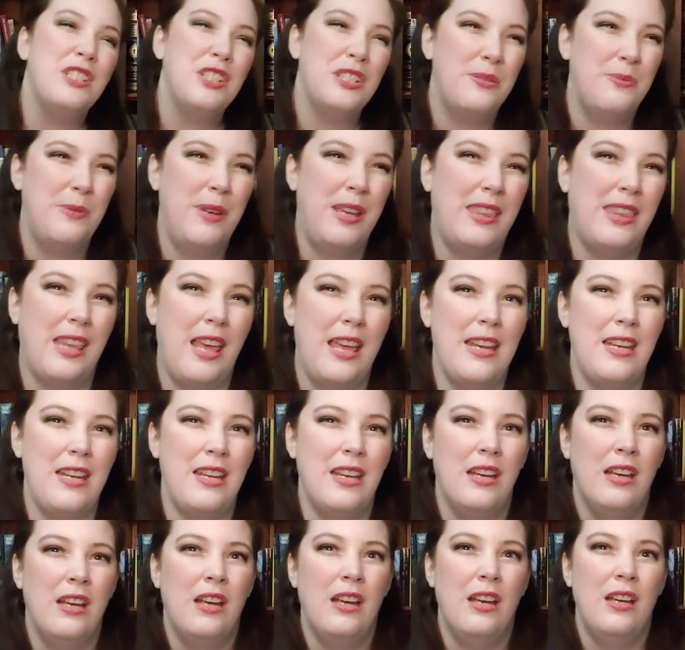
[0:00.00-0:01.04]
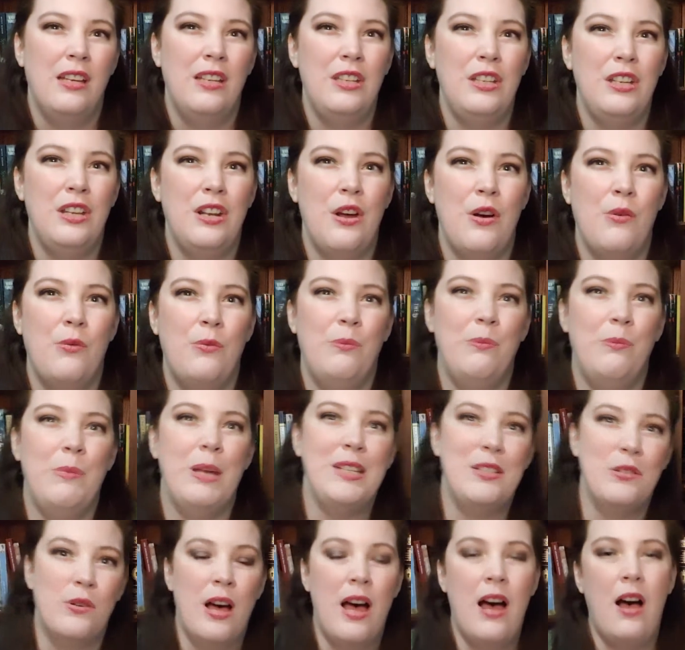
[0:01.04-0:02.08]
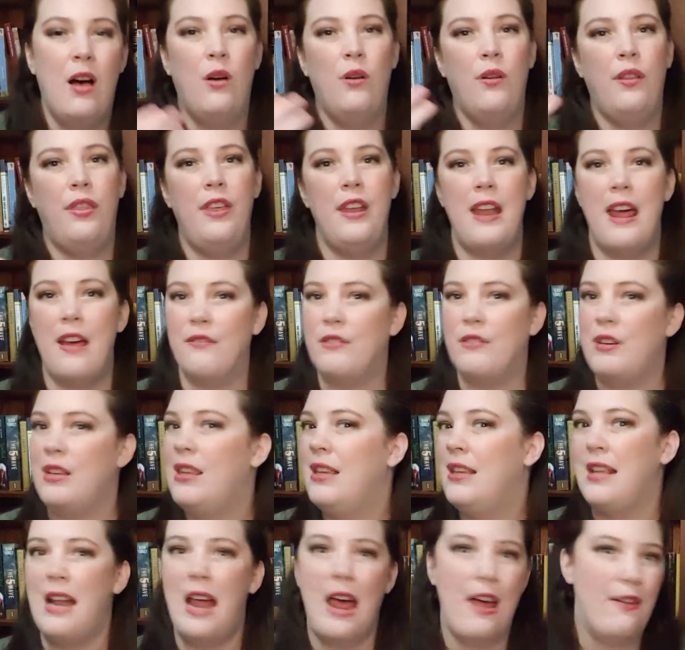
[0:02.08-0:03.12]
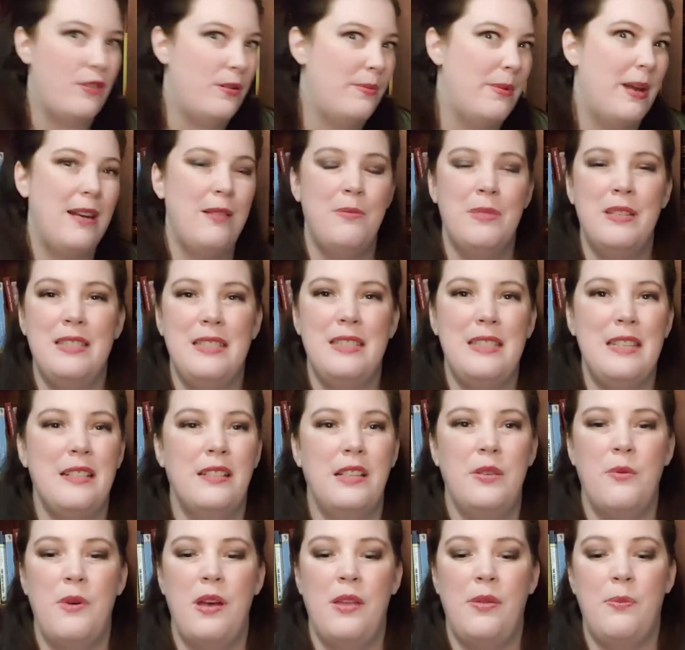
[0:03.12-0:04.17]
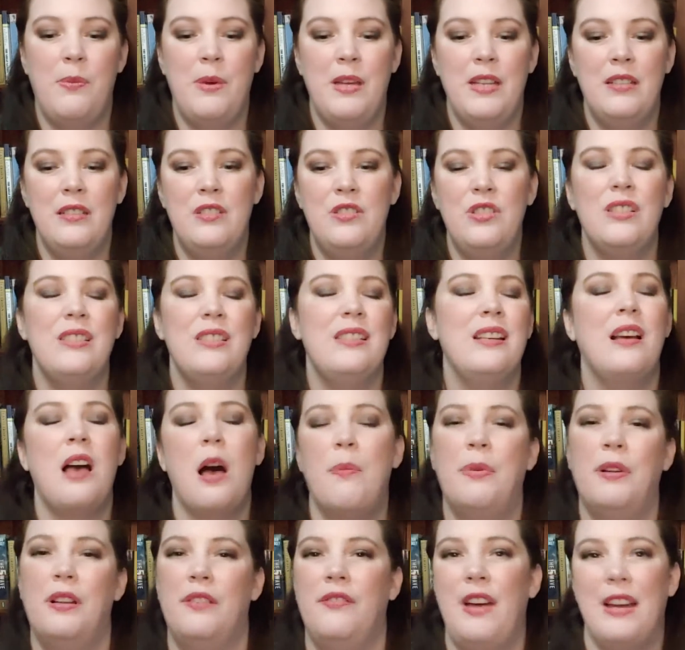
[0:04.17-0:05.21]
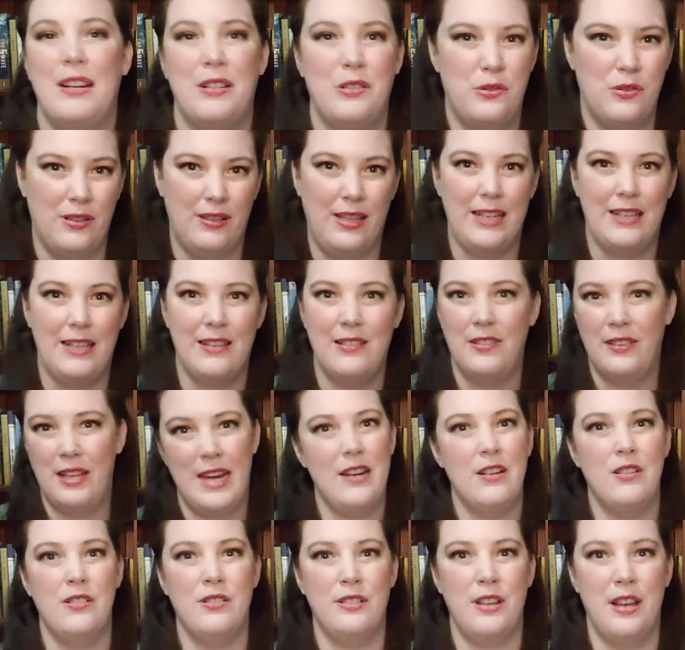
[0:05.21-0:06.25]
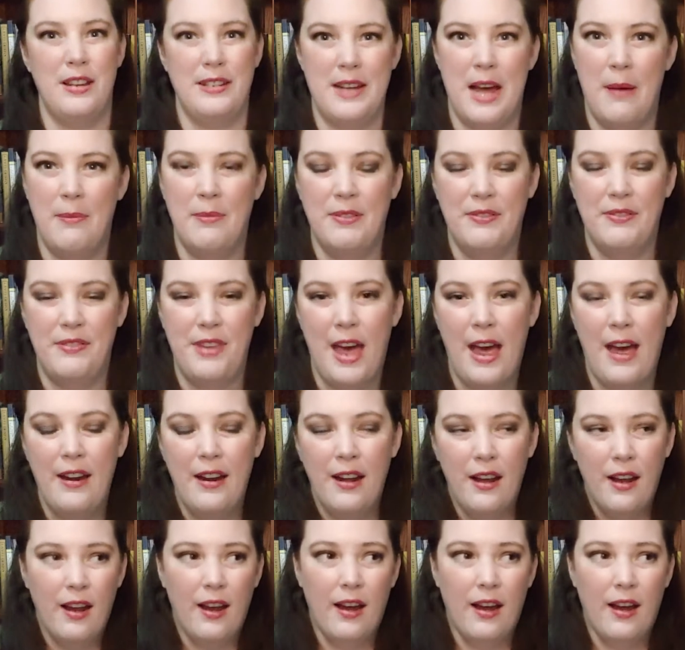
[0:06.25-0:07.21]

just with like, you know, mental health and everything that everybody's been dealing with, but just a couple of extra like layers on top of that.